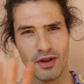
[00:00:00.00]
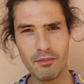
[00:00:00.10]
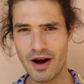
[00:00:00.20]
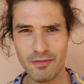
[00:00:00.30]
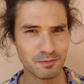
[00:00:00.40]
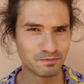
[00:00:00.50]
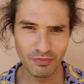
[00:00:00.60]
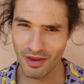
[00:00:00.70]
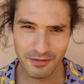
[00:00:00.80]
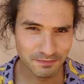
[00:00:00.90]
Bye.
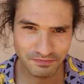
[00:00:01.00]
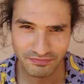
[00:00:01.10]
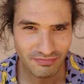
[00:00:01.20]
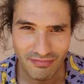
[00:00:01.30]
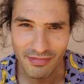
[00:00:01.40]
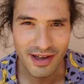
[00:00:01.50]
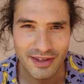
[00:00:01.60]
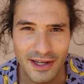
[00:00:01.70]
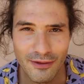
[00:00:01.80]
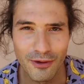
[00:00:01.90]

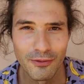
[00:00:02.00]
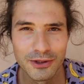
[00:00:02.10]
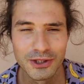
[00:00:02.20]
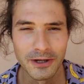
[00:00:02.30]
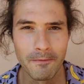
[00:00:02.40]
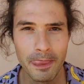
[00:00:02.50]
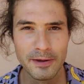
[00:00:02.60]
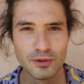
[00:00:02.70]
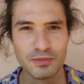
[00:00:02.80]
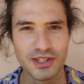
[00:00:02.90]
Thank you for watching.
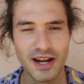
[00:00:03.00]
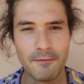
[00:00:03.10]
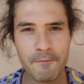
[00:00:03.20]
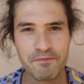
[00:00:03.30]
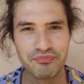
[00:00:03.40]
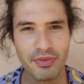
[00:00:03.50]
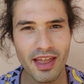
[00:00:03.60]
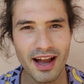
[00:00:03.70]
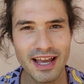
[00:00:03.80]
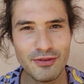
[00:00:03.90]
Subscribe.
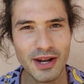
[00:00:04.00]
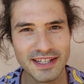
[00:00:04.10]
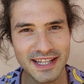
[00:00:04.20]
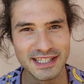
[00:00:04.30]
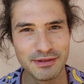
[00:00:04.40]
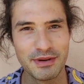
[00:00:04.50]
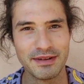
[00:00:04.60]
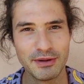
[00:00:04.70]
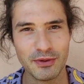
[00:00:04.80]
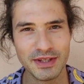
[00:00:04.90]
If you like the recipe, let
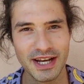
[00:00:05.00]
me know with a